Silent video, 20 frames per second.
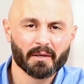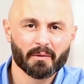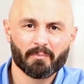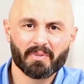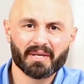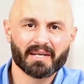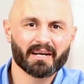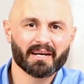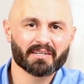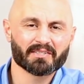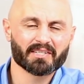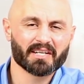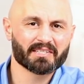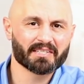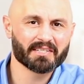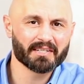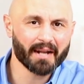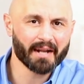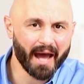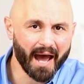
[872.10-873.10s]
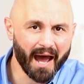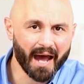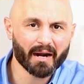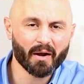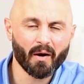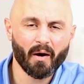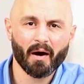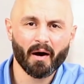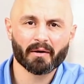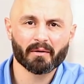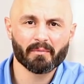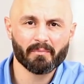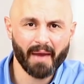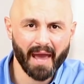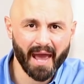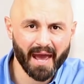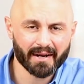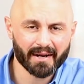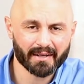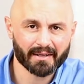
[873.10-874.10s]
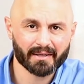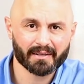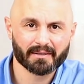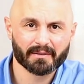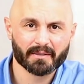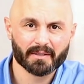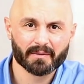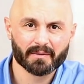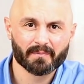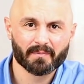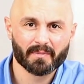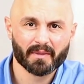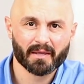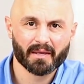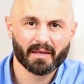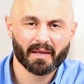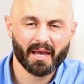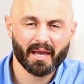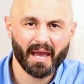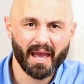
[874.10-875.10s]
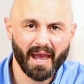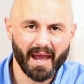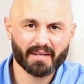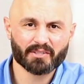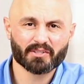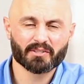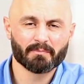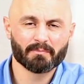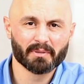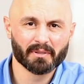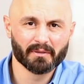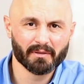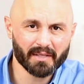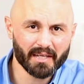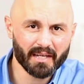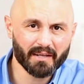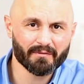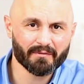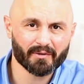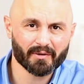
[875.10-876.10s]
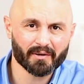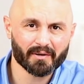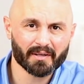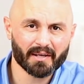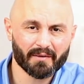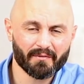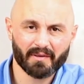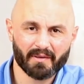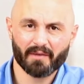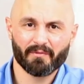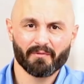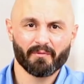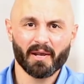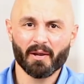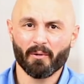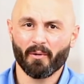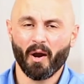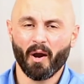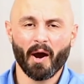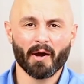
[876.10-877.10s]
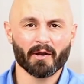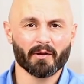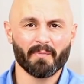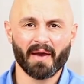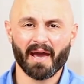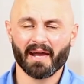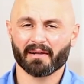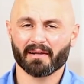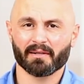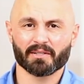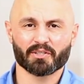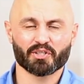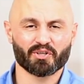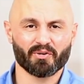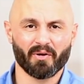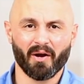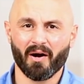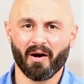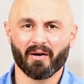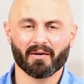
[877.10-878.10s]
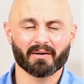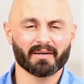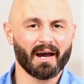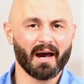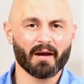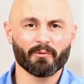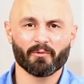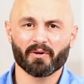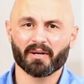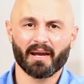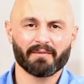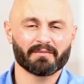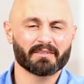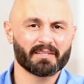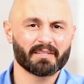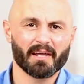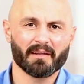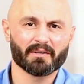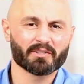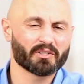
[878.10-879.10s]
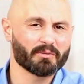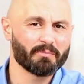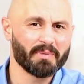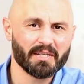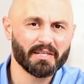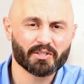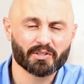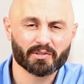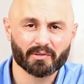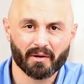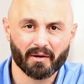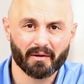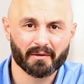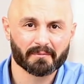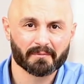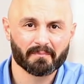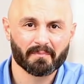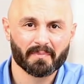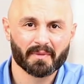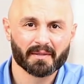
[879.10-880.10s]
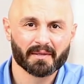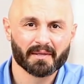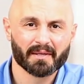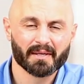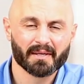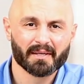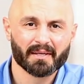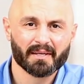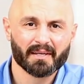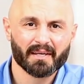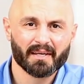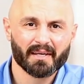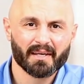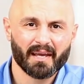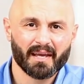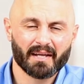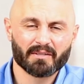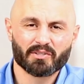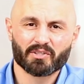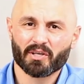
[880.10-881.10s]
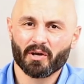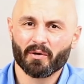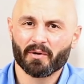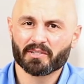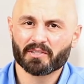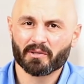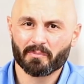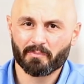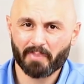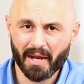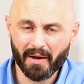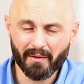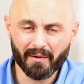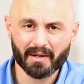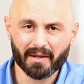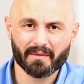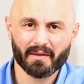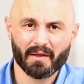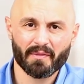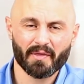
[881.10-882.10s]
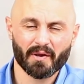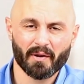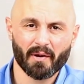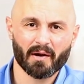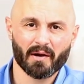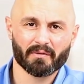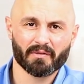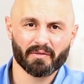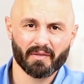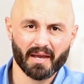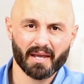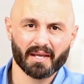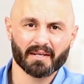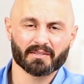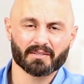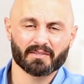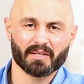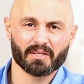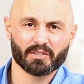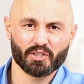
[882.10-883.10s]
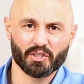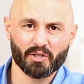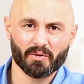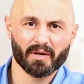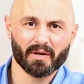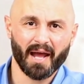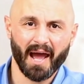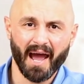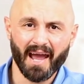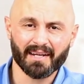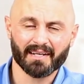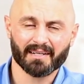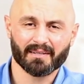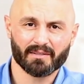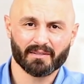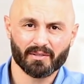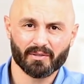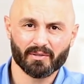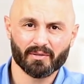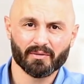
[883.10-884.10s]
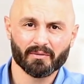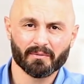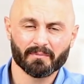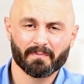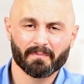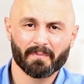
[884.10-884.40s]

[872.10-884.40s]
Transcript: Because it's not automatic. As a believer, if we were automatically strong, God wouldn't have to tell us to be strong. And so it's apparent that there are things that you and I can do